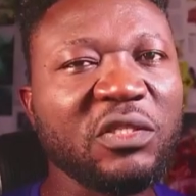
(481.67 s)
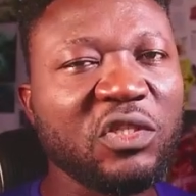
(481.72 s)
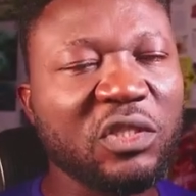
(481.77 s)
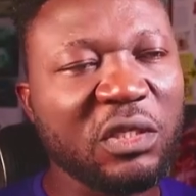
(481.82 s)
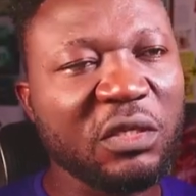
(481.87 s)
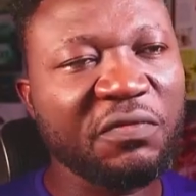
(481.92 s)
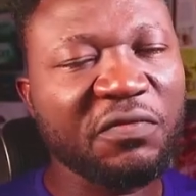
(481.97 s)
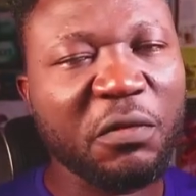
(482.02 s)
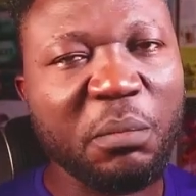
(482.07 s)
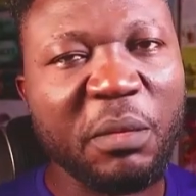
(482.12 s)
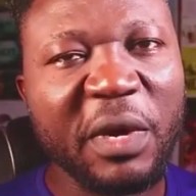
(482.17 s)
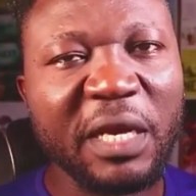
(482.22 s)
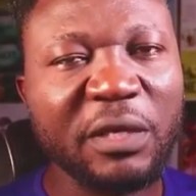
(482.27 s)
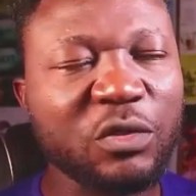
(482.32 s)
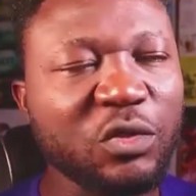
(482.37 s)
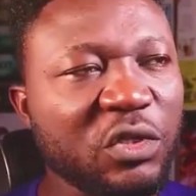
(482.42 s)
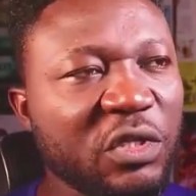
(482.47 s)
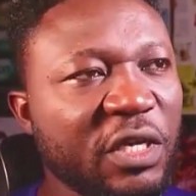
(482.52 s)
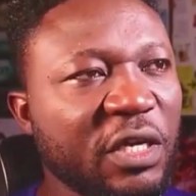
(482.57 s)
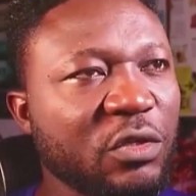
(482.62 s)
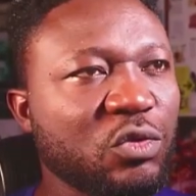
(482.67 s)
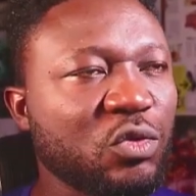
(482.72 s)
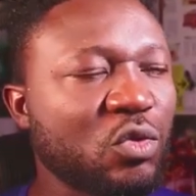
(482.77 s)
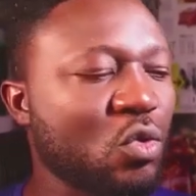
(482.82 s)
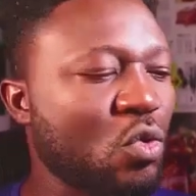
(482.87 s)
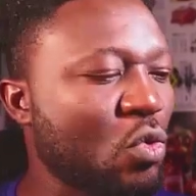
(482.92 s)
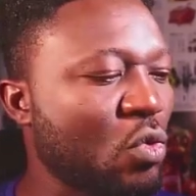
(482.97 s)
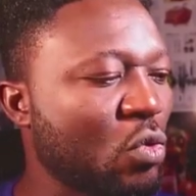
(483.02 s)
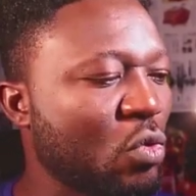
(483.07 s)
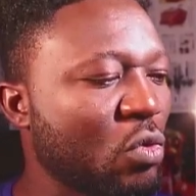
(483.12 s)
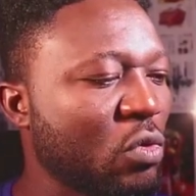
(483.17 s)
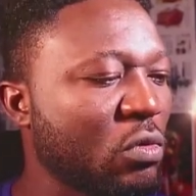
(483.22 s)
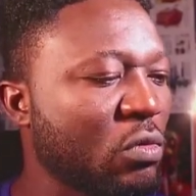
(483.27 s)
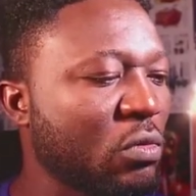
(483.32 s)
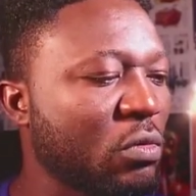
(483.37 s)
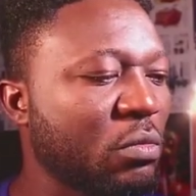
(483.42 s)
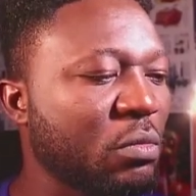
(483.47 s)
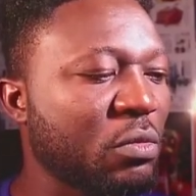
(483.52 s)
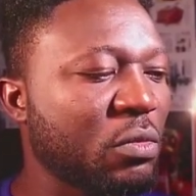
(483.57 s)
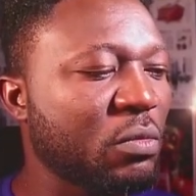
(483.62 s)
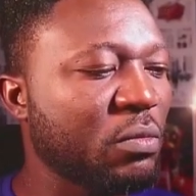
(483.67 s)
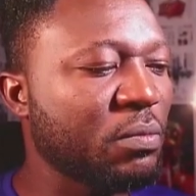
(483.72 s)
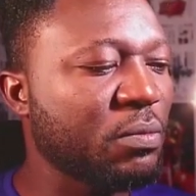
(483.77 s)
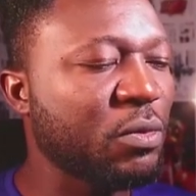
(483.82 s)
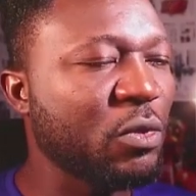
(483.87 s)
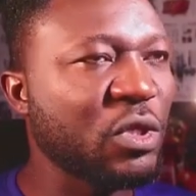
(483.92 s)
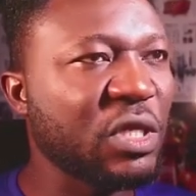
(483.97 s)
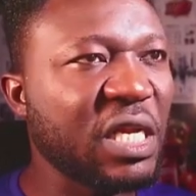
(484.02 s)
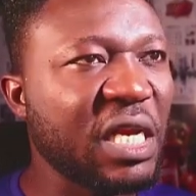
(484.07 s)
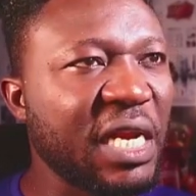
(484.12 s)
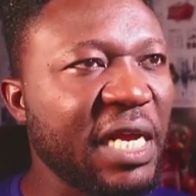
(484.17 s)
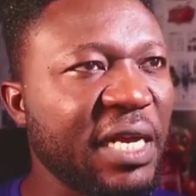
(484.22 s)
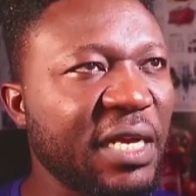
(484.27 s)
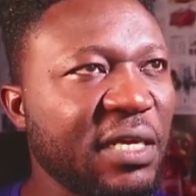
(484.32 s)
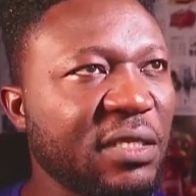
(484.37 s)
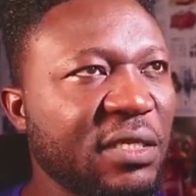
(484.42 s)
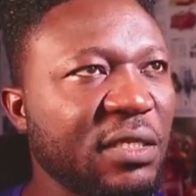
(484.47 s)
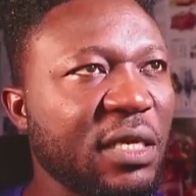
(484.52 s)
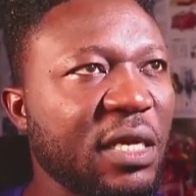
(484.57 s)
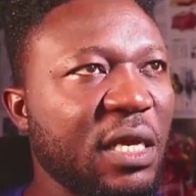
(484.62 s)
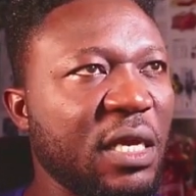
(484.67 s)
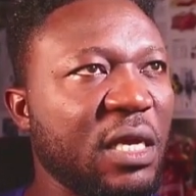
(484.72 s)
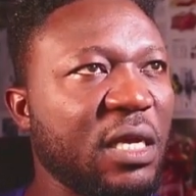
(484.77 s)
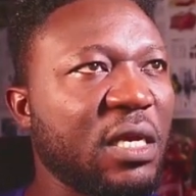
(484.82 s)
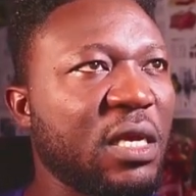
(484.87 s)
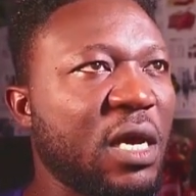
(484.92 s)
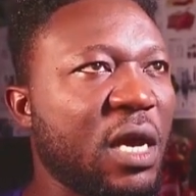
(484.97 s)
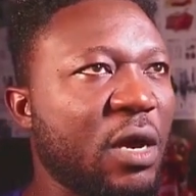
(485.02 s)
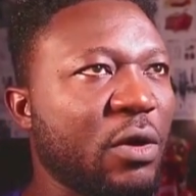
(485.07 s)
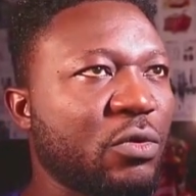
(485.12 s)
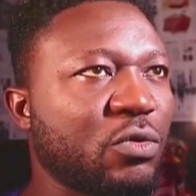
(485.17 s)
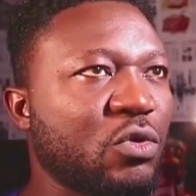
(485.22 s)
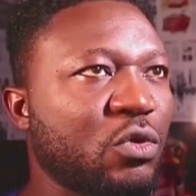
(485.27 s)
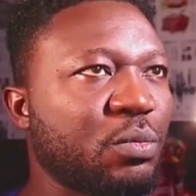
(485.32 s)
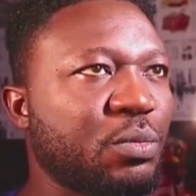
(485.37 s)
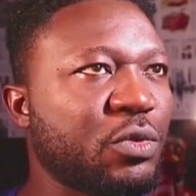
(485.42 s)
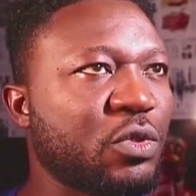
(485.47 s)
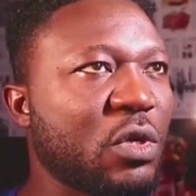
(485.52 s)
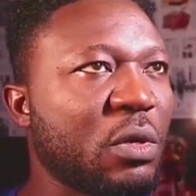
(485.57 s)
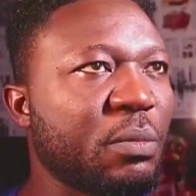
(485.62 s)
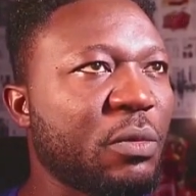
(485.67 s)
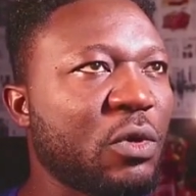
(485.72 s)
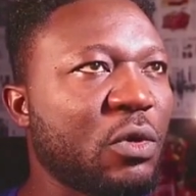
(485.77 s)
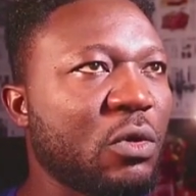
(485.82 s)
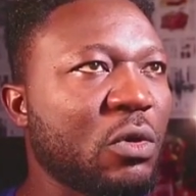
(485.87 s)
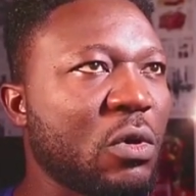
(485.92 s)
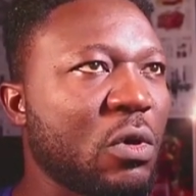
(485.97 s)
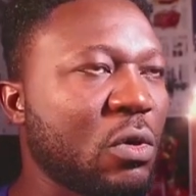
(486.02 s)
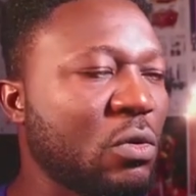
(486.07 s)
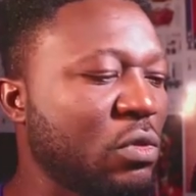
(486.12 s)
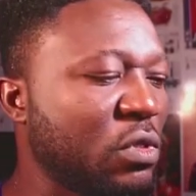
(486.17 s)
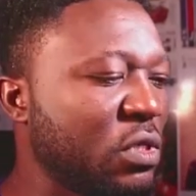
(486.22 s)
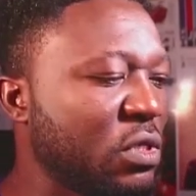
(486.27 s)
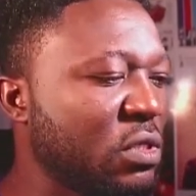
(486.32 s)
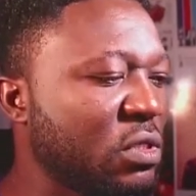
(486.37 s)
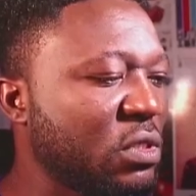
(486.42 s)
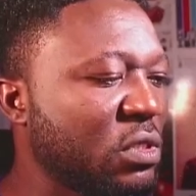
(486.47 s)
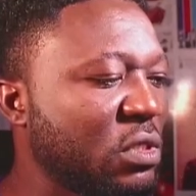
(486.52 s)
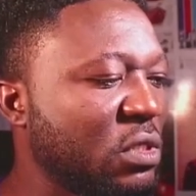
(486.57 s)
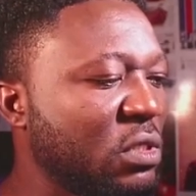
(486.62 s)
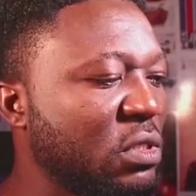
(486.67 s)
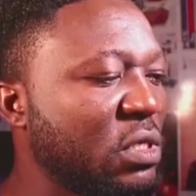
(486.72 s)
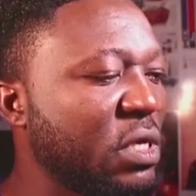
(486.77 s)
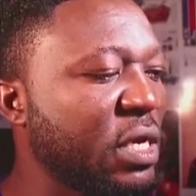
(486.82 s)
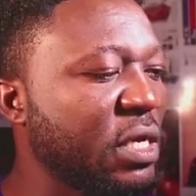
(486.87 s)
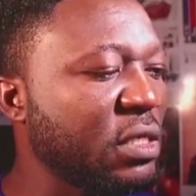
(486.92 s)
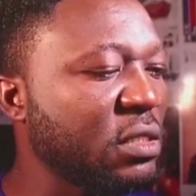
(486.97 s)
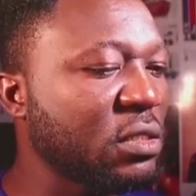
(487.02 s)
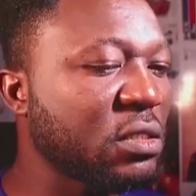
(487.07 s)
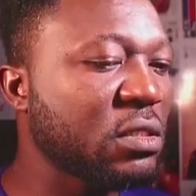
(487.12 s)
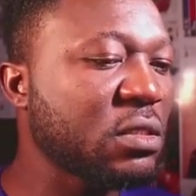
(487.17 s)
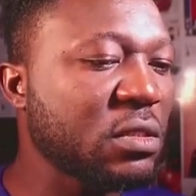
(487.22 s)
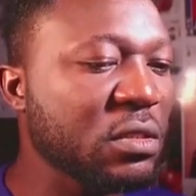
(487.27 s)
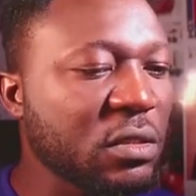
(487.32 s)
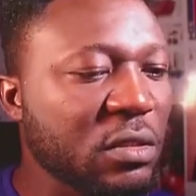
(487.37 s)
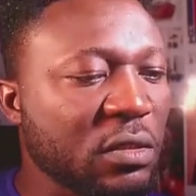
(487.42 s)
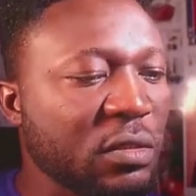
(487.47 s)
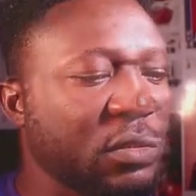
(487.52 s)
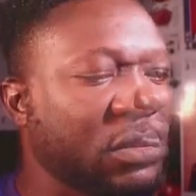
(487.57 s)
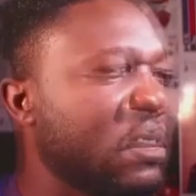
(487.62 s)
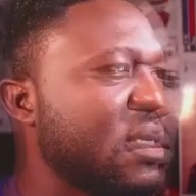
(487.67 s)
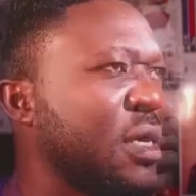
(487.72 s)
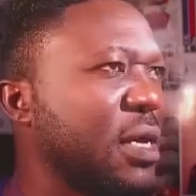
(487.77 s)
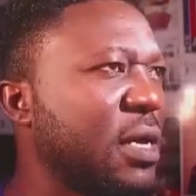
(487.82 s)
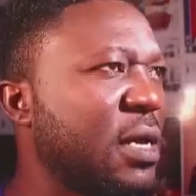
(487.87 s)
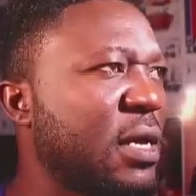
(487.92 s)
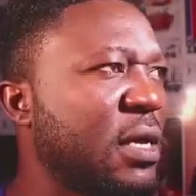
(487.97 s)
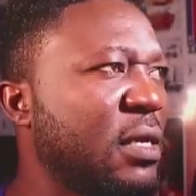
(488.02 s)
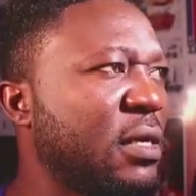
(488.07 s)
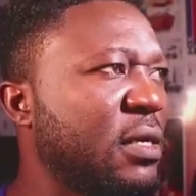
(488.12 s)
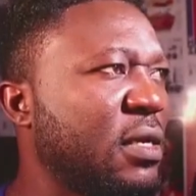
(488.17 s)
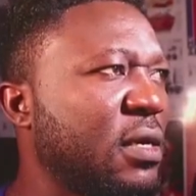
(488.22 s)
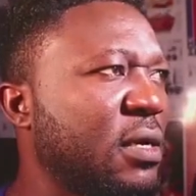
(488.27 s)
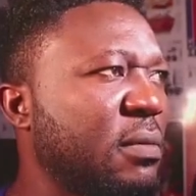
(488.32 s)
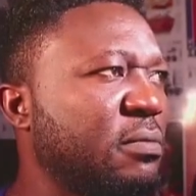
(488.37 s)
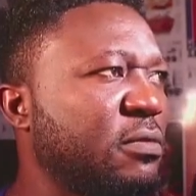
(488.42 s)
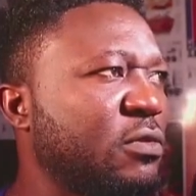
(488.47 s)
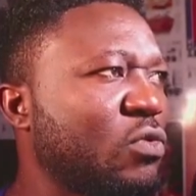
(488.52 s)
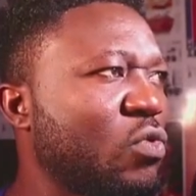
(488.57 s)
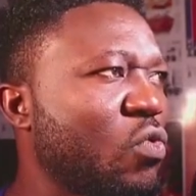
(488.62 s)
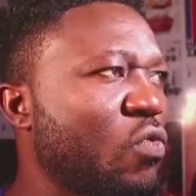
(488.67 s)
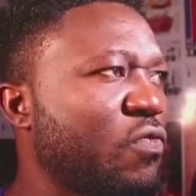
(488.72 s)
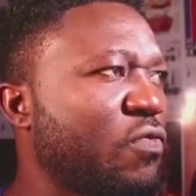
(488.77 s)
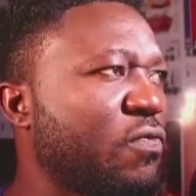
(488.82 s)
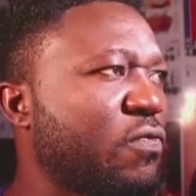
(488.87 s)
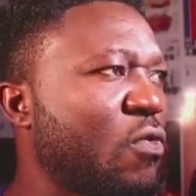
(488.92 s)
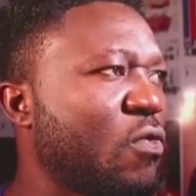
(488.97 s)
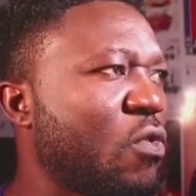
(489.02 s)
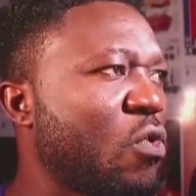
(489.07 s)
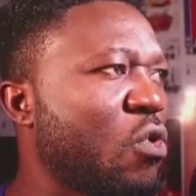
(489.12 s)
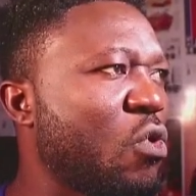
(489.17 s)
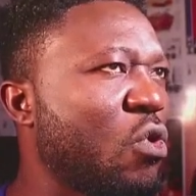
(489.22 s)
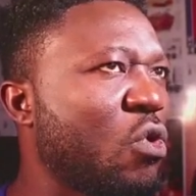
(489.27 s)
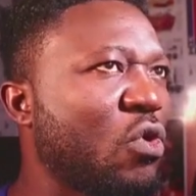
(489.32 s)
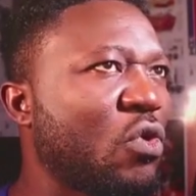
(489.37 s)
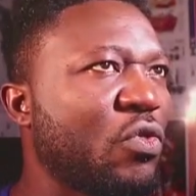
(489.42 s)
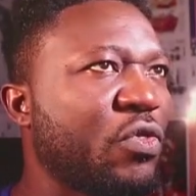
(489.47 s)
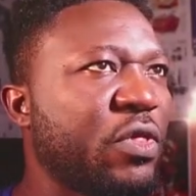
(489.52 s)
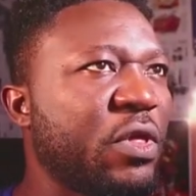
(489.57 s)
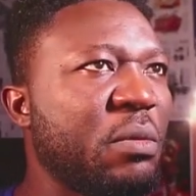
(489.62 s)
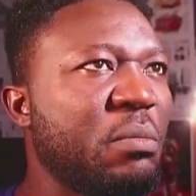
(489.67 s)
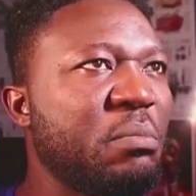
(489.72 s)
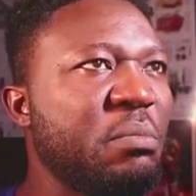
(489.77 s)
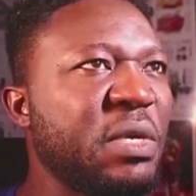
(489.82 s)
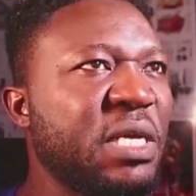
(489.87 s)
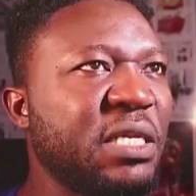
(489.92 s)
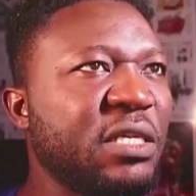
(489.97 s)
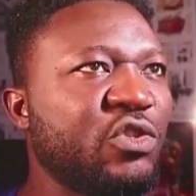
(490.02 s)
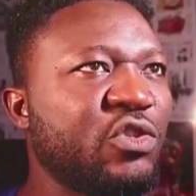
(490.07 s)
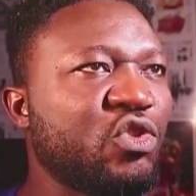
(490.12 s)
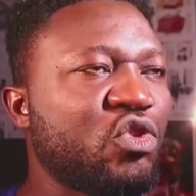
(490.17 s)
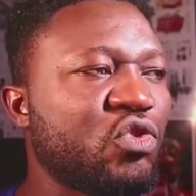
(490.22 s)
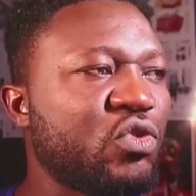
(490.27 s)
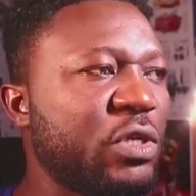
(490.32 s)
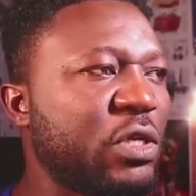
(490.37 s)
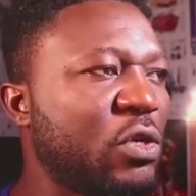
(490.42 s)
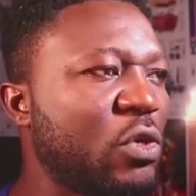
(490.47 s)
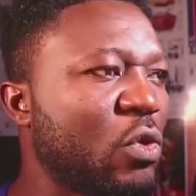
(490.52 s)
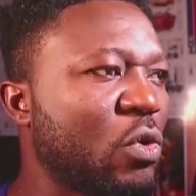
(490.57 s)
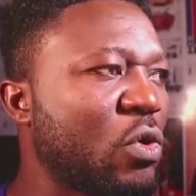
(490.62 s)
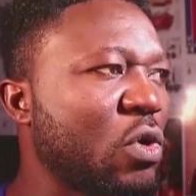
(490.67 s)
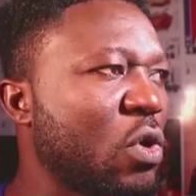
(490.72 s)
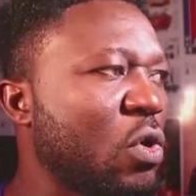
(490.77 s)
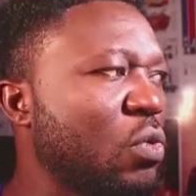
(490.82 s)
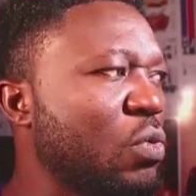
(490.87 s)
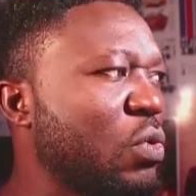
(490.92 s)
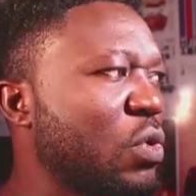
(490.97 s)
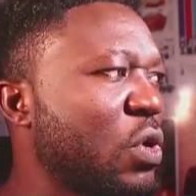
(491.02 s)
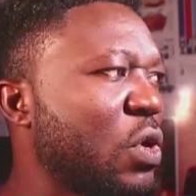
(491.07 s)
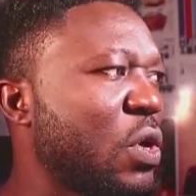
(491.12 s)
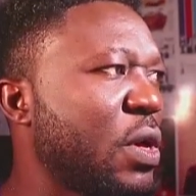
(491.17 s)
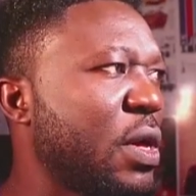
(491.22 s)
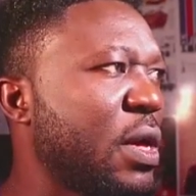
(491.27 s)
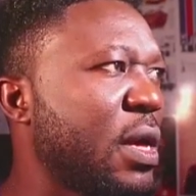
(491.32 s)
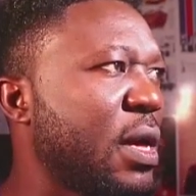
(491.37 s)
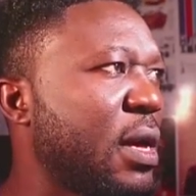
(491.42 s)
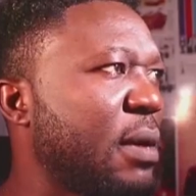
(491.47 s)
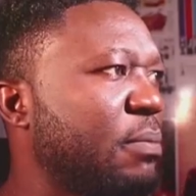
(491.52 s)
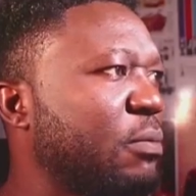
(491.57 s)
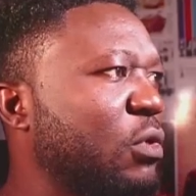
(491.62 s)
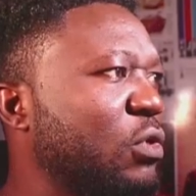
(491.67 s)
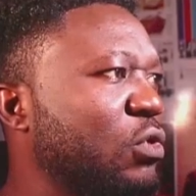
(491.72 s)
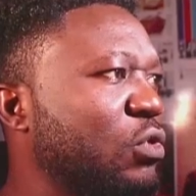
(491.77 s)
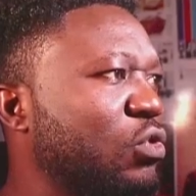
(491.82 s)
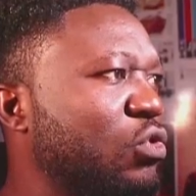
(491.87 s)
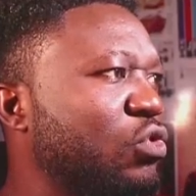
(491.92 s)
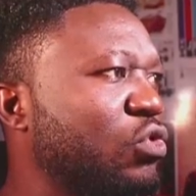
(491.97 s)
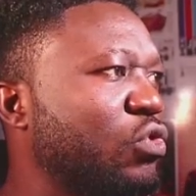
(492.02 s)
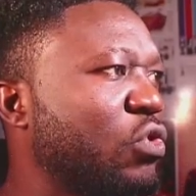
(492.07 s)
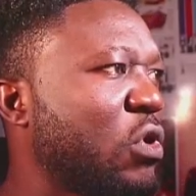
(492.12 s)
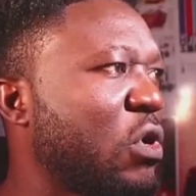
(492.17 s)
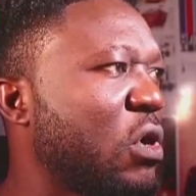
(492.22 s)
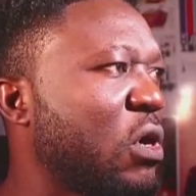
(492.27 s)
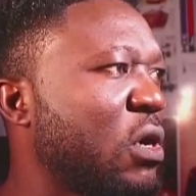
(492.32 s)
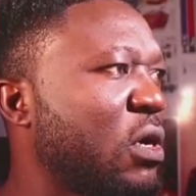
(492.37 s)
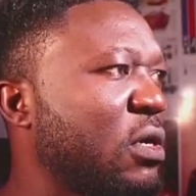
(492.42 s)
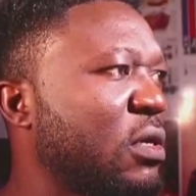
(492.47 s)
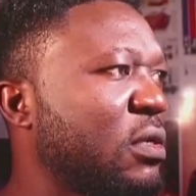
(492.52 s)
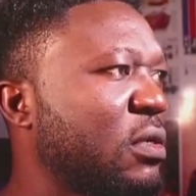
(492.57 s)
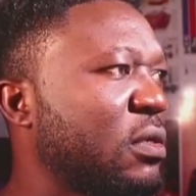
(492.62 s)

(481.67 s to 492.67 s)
G for Mac users to put the layers in a group. So I'm going to call this dates. And so for the ministry logo, I'm going to draw